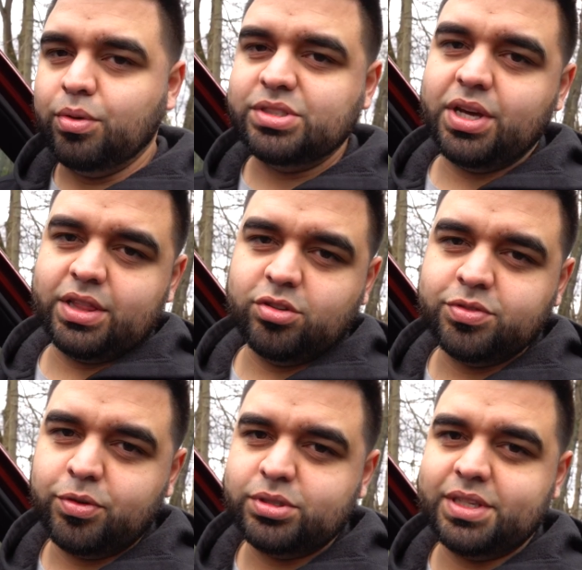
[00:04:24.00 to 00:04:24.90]
once you get those
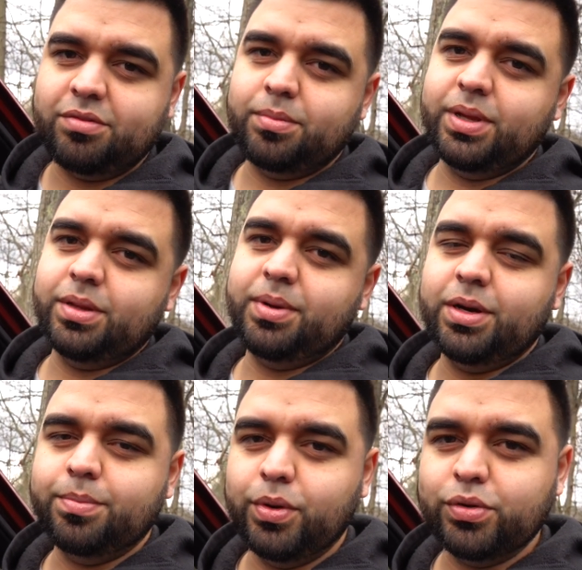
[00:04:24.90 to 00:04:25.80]
four seven
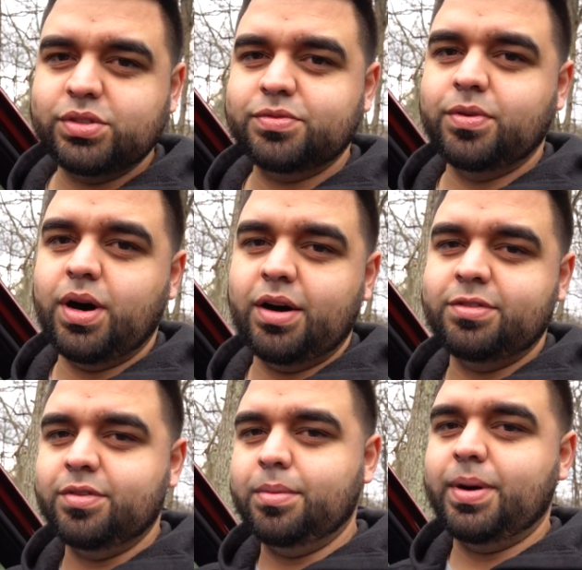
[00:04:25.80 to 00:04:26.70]
millimeter bolts
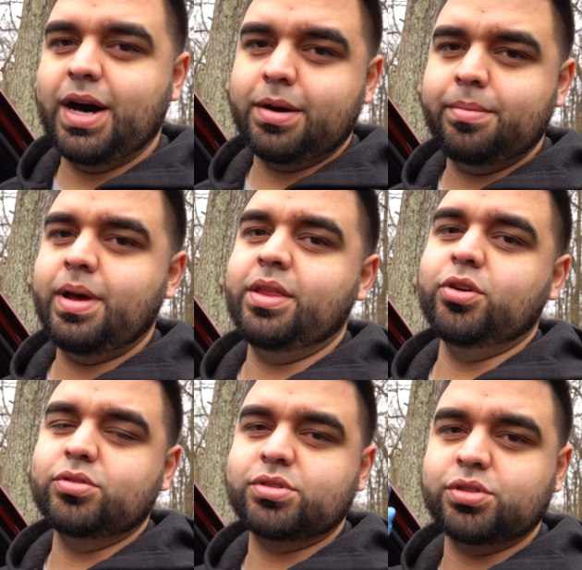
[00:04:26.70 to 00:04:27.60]
off of the bottom and
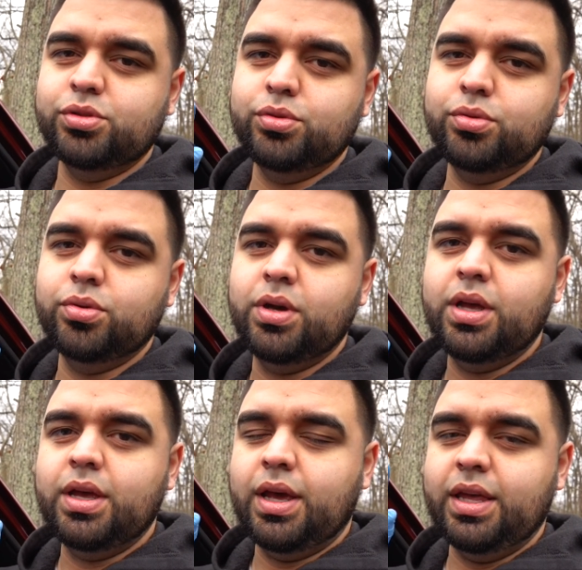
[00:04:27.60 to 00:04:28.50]
those two
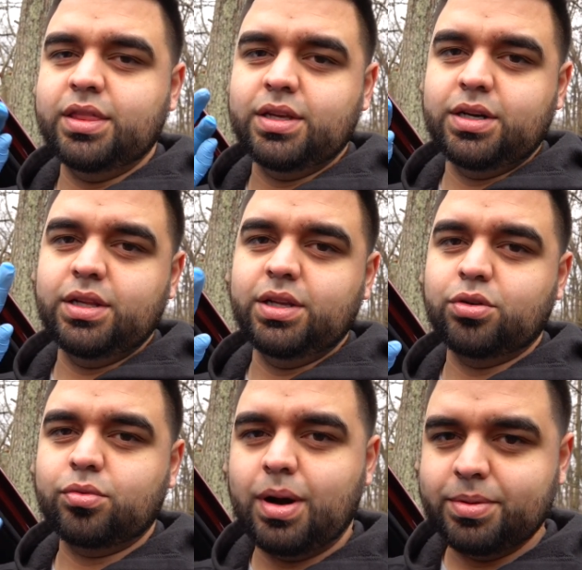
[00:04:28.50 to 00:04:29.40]
in the
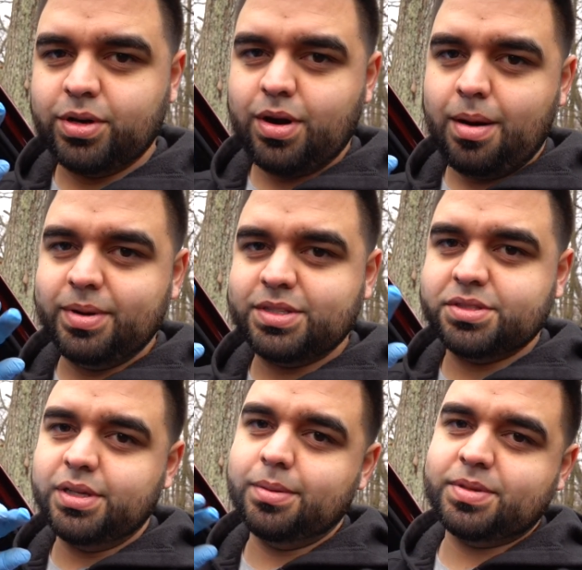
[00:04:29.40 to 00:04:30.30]
little rubber
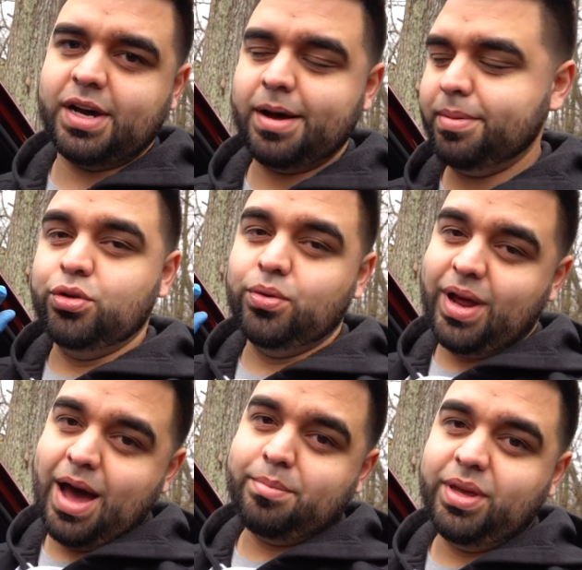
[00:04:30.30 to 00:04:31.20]
grommets up top, do
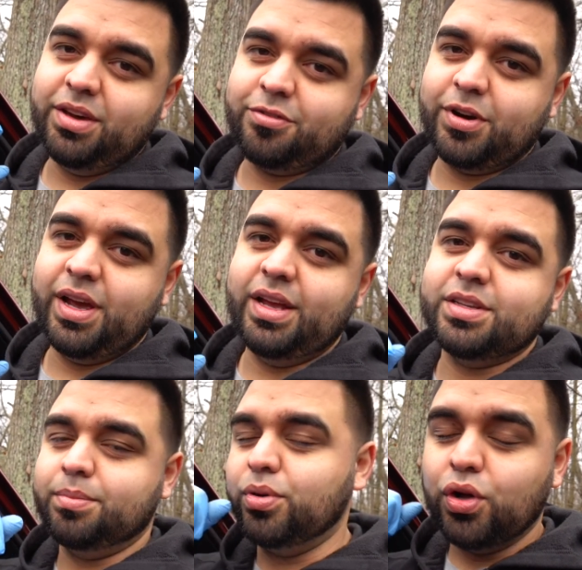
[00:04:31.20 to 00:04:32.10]
not be afraid
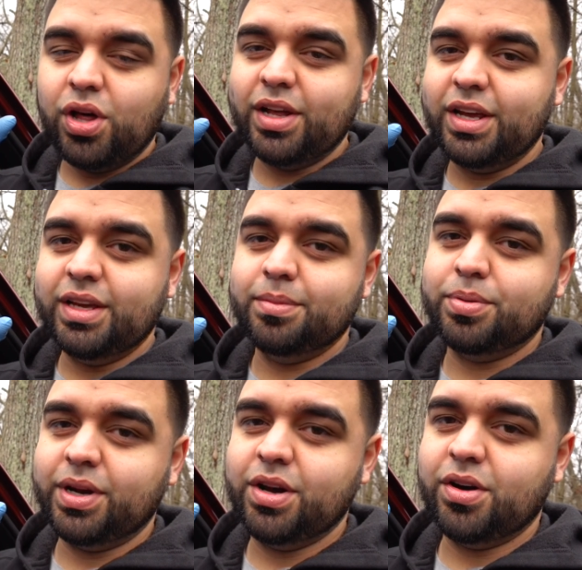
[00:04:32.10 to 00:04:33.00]
to pull on it
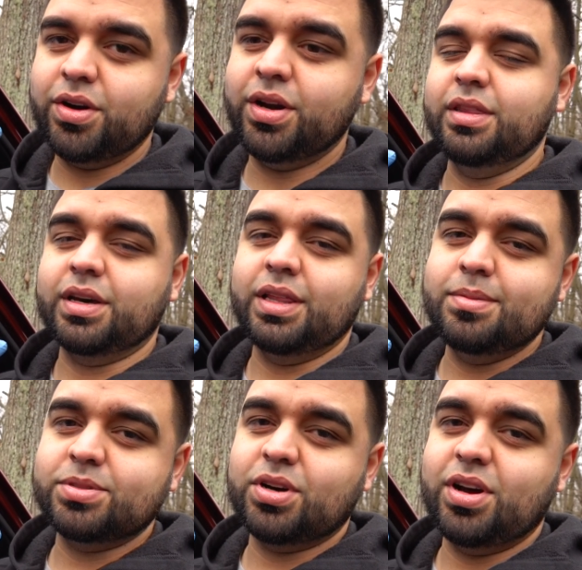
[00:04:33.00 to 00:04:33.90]
pretty hard. The
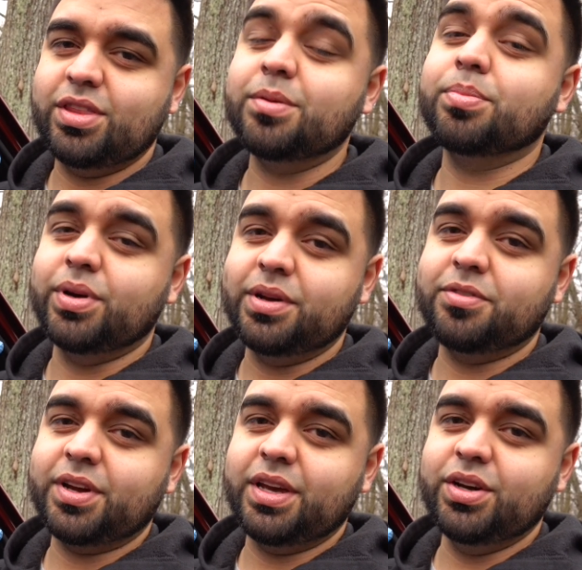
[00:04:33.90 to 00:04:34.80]
clips are on there pretty
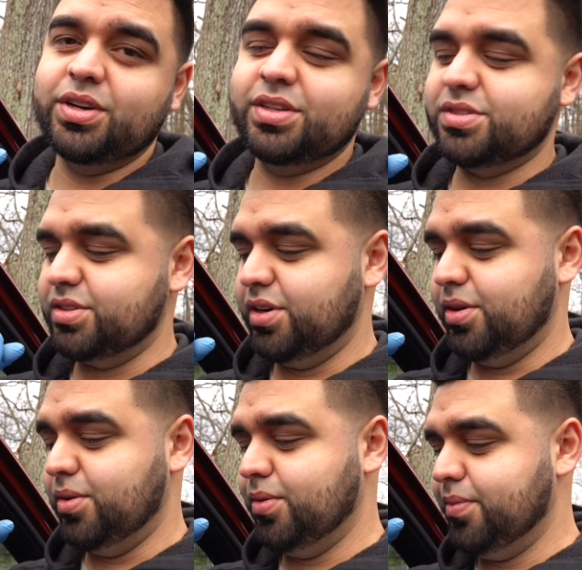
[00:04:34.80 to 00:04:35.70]
freaking good.
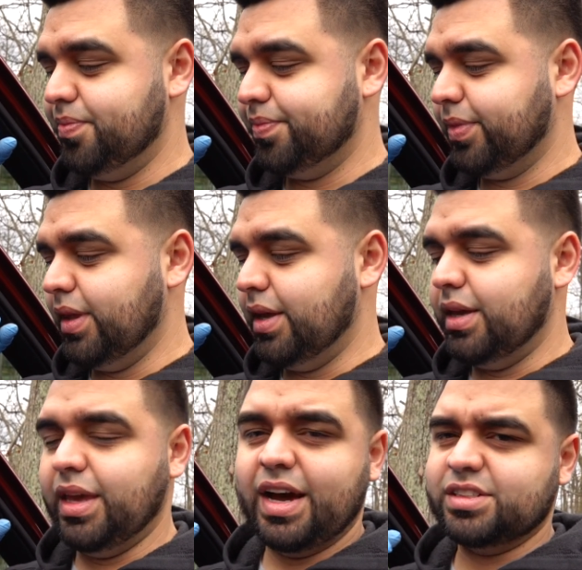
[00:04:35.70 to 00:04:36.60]
So
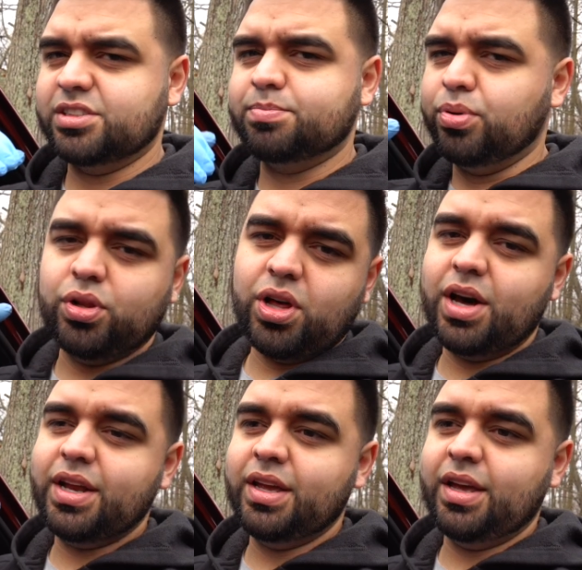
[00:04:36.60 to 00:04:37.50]
yeah, just pull
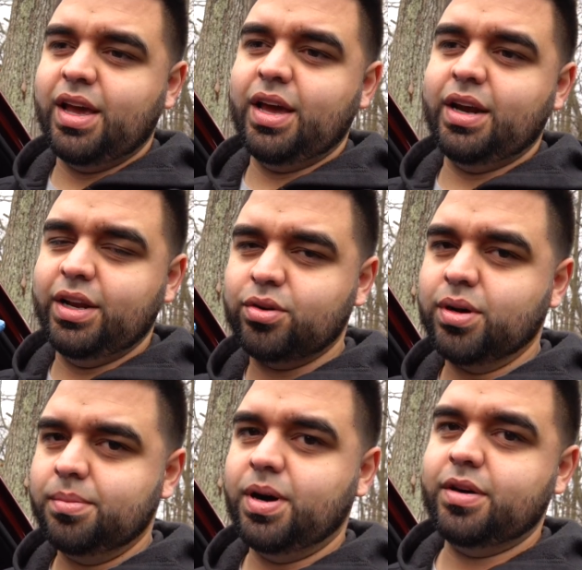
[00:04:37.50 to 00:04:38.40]
on it and it'll
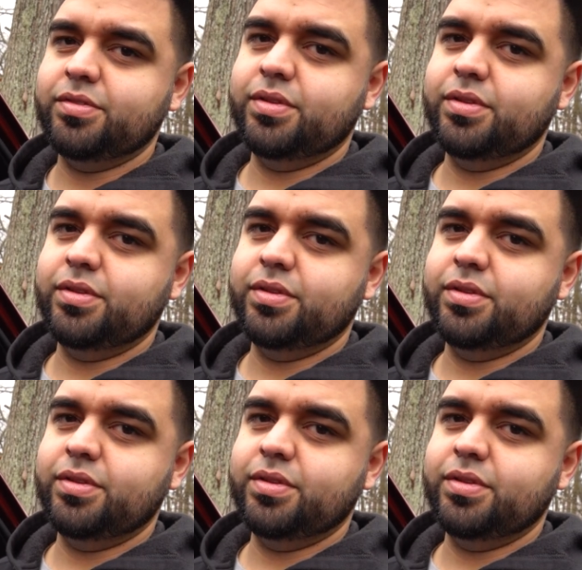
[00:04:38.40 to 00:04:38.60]
come off.